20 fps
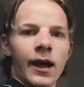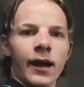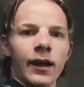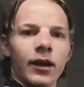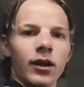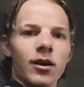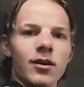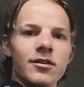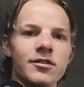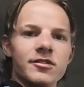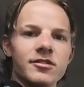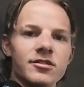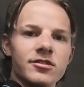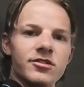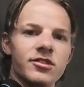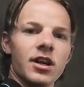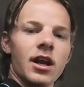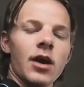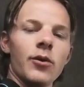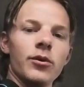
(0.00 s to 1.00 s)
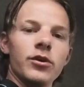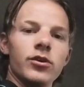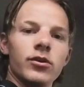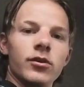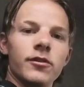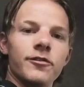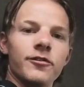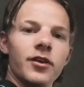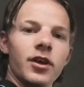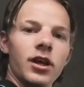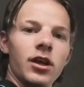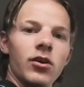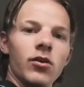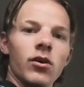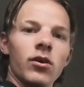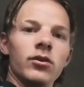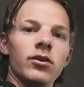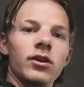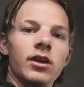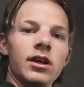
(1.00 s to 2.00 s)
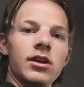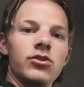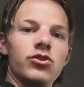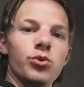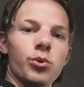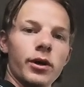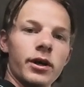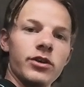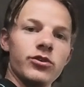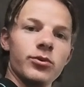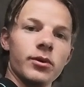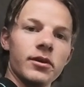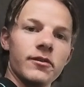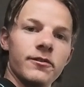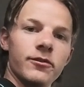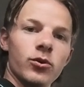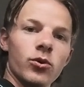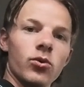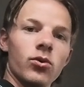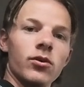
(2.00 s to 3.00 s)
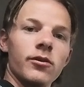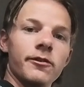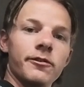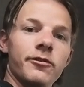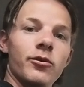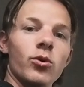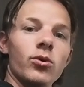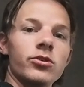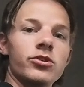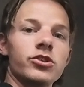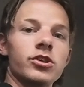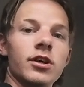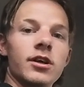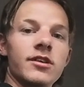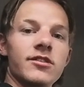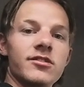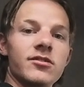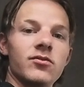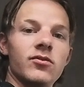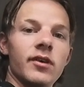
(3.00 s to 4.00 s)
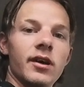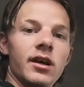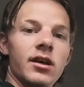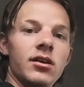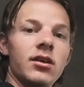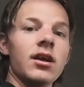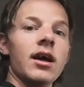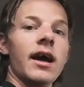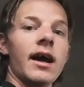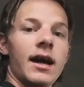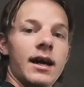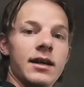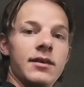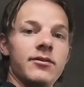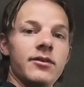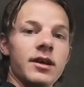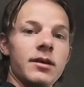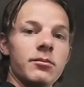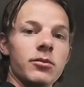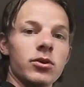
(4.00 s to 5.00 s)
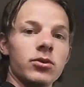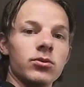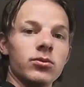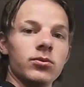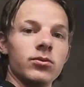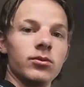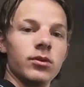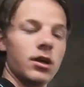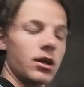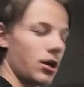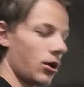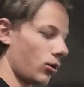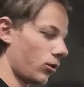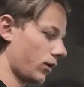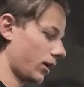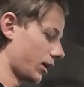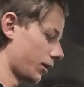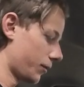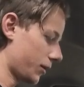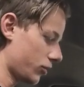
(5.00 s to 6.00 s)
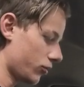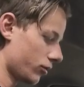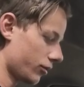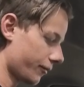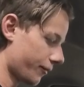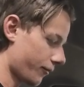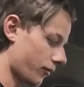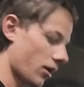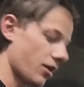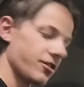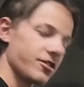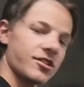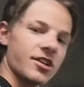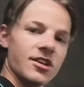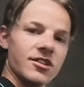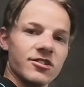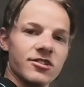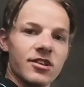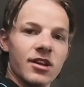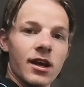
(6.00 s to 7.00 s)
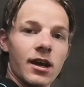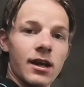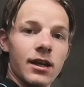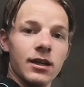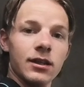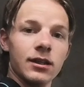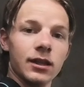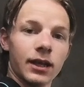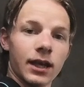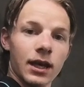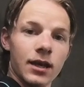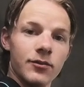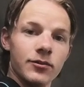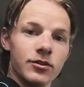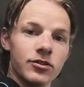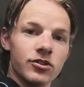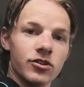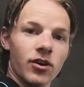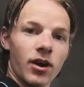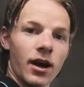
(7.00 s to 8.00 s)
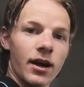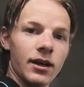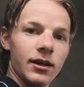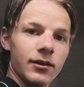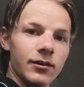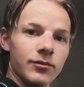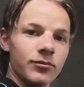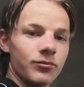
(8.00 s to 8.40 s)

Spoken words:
Hey guys, today we're doing a fitting on the 2024 Ford Transit van AV model. We're going to be doing the front seats today in the canvas grey.